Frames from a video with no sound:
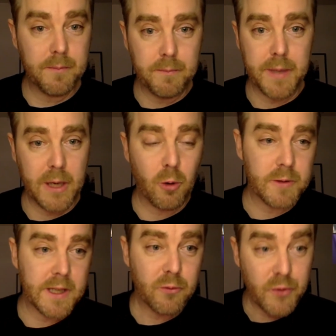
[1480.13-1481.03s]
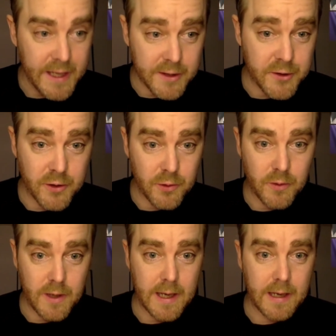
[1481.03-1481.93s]
be holding a reissue
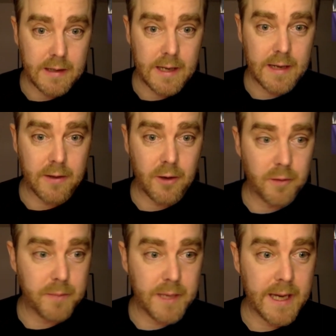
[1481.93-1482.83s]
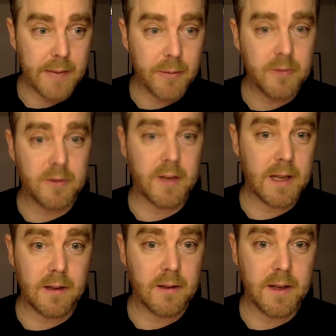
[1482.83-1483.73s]
and not being able to
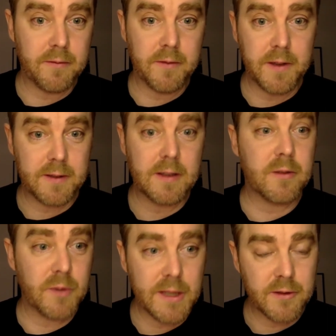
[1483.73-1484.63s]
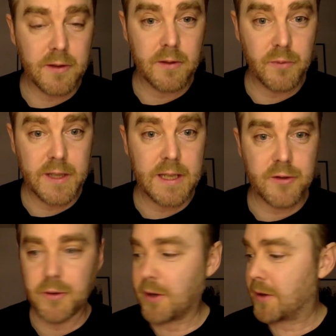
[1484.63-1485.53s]
tell if this is a reissue
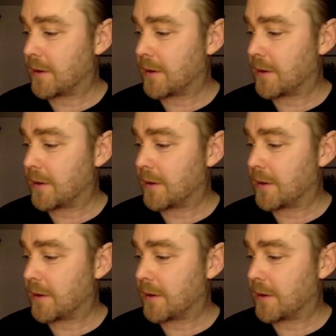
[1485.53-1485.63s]
or not.